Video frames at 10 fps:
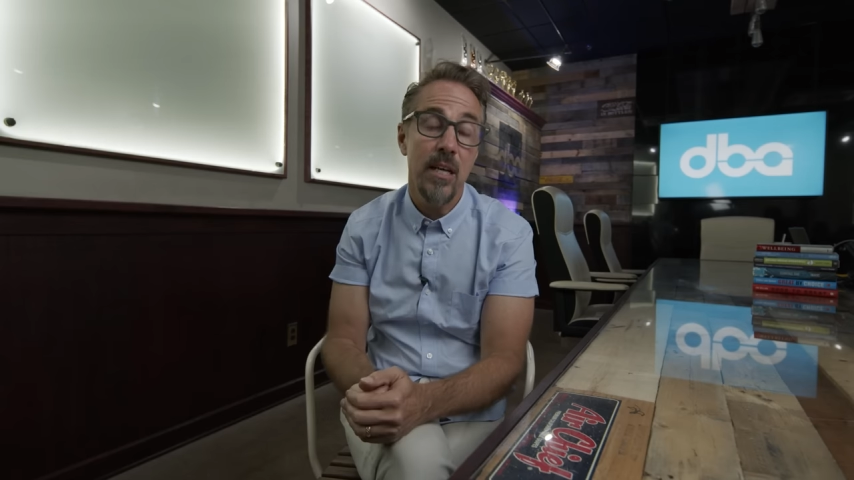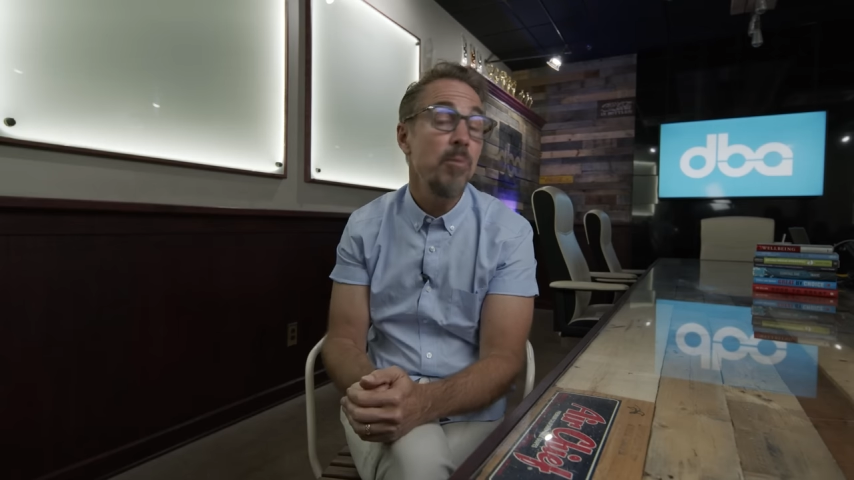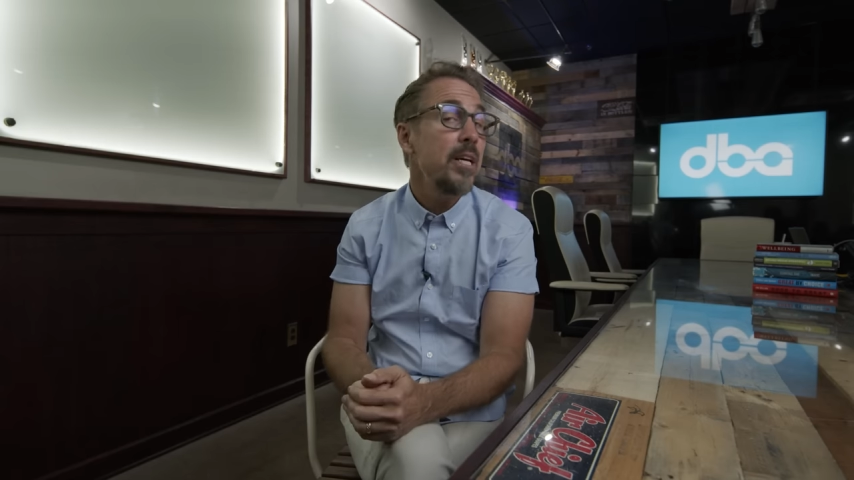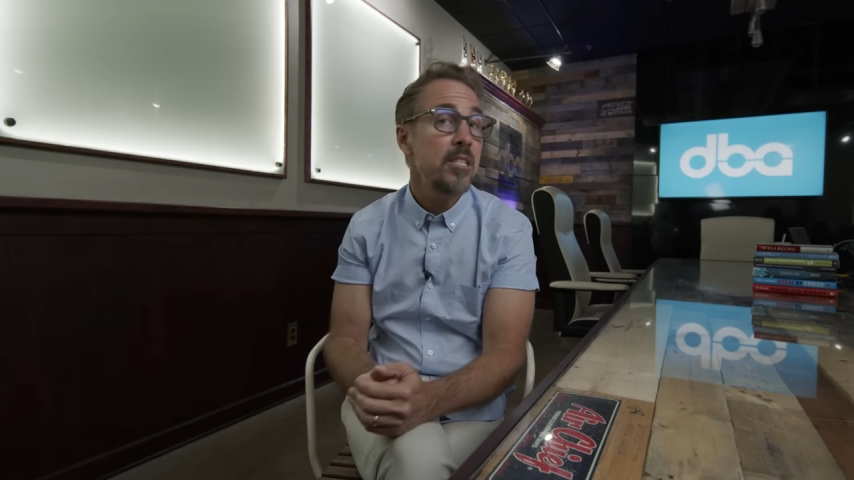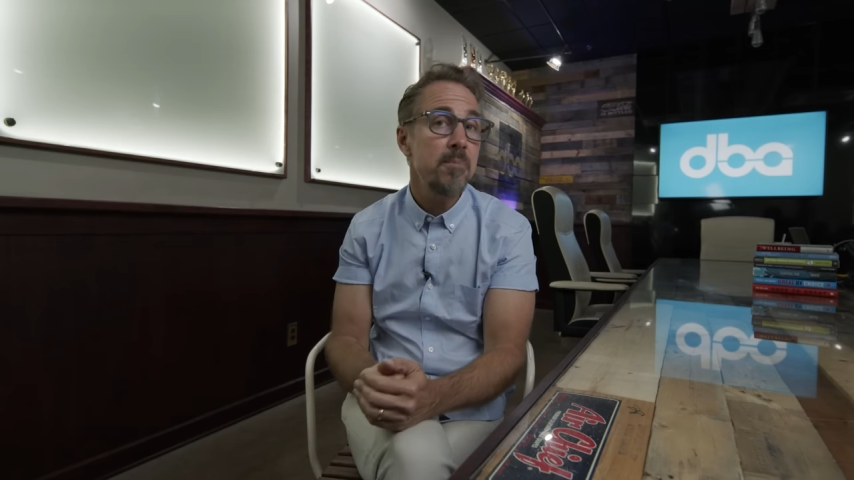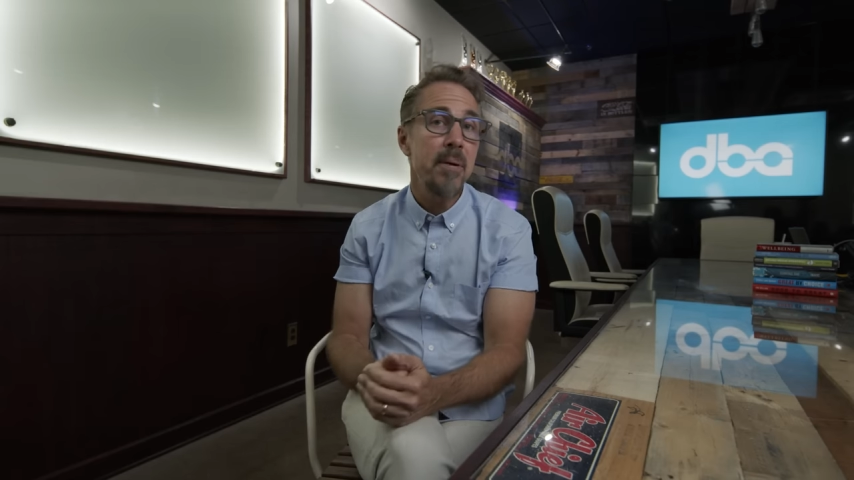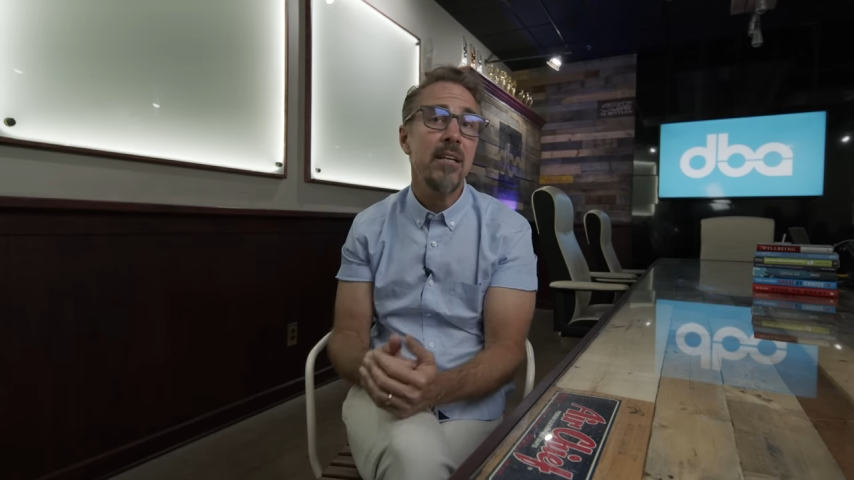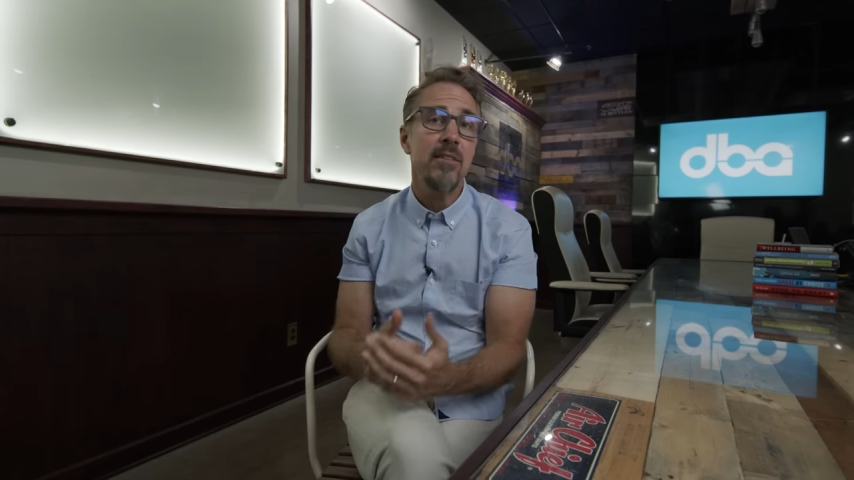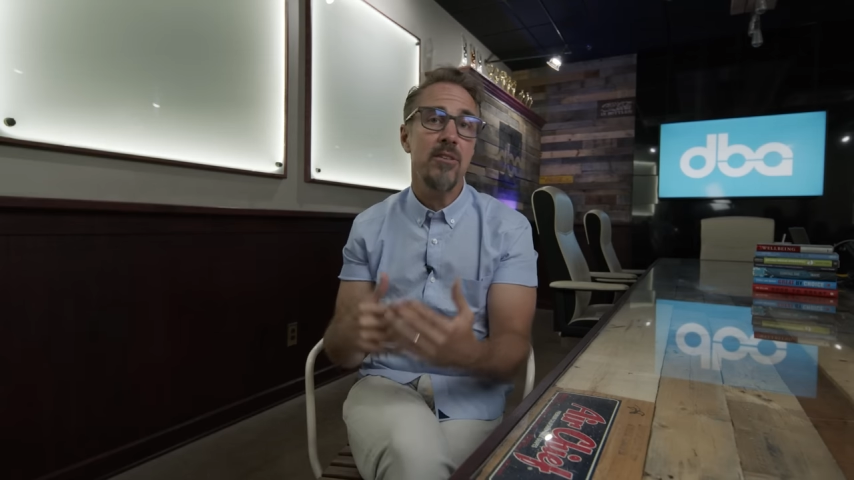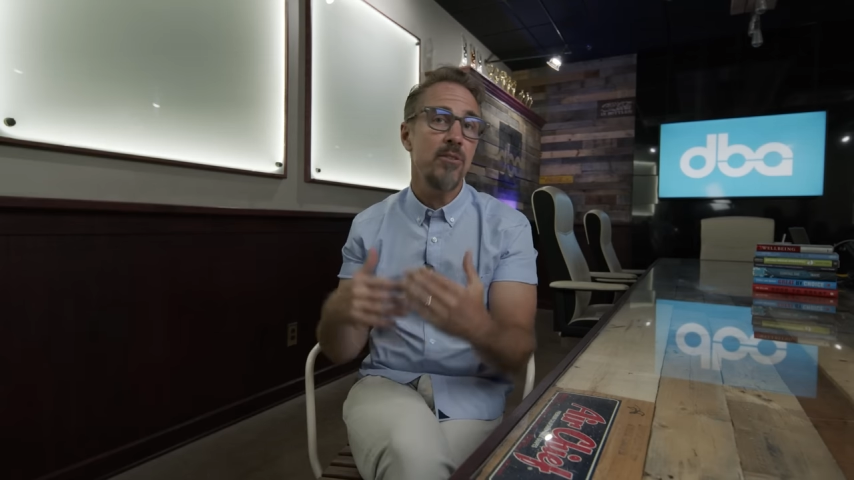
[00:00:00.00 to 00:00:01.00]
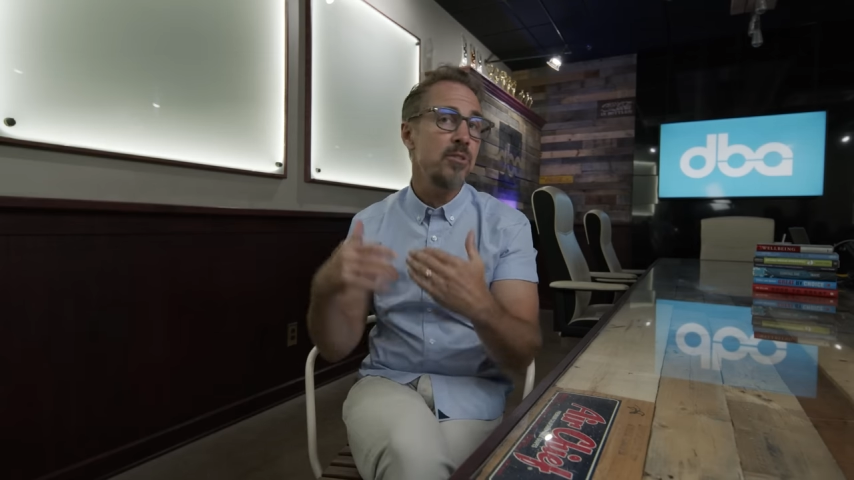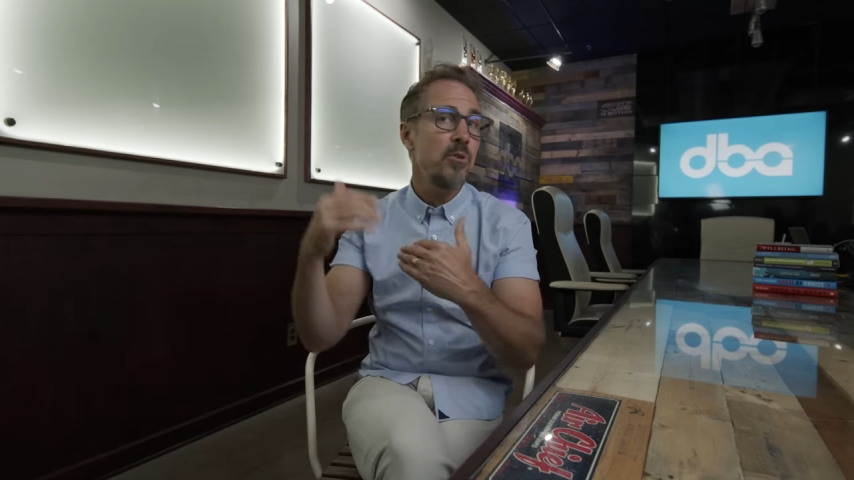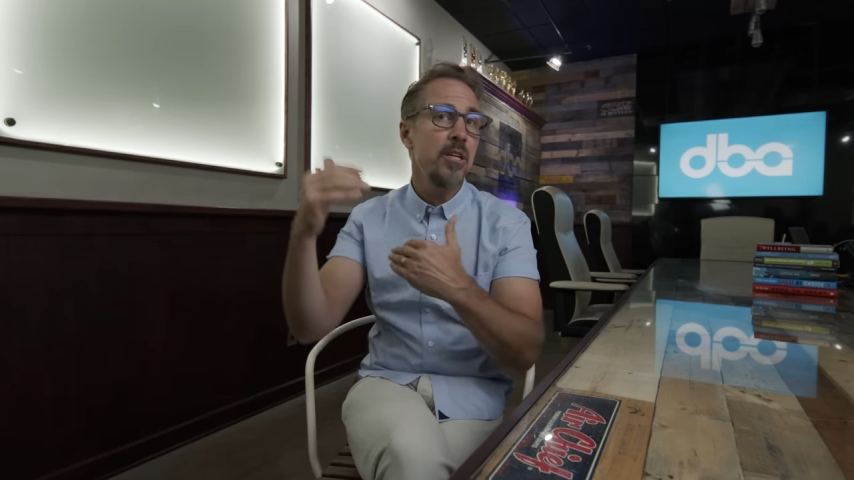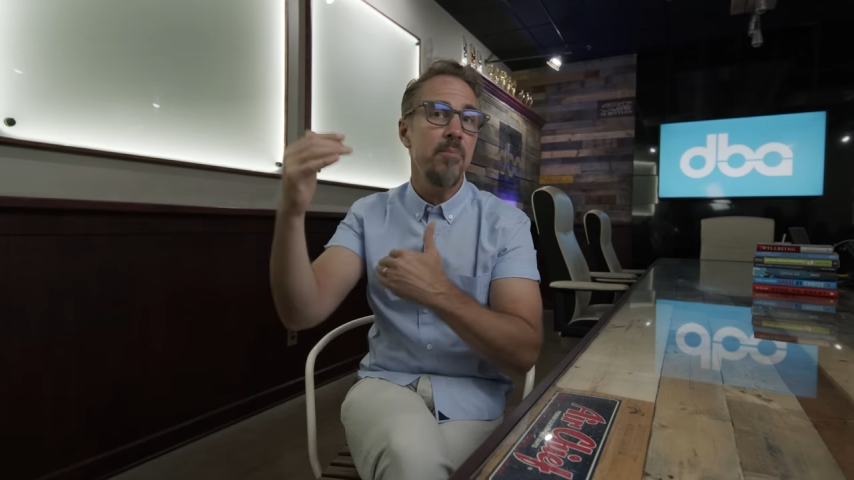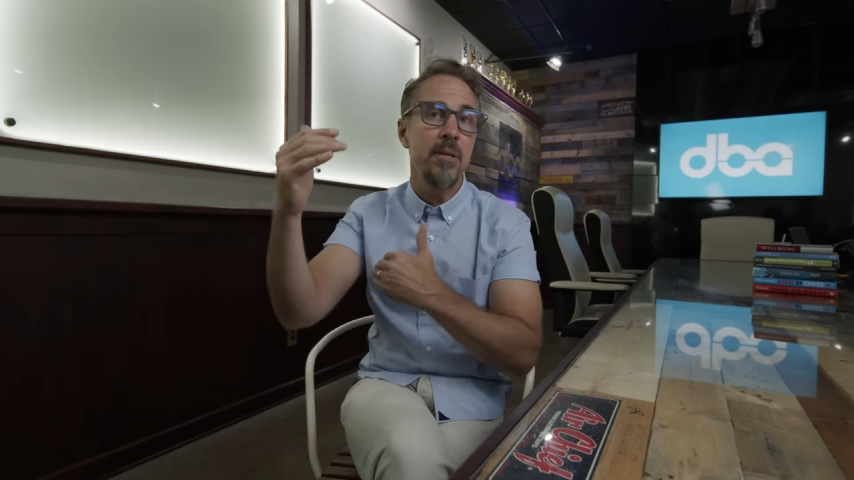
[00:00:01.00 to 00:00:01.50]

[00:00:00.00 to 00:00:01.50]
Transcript: And we expect that there's going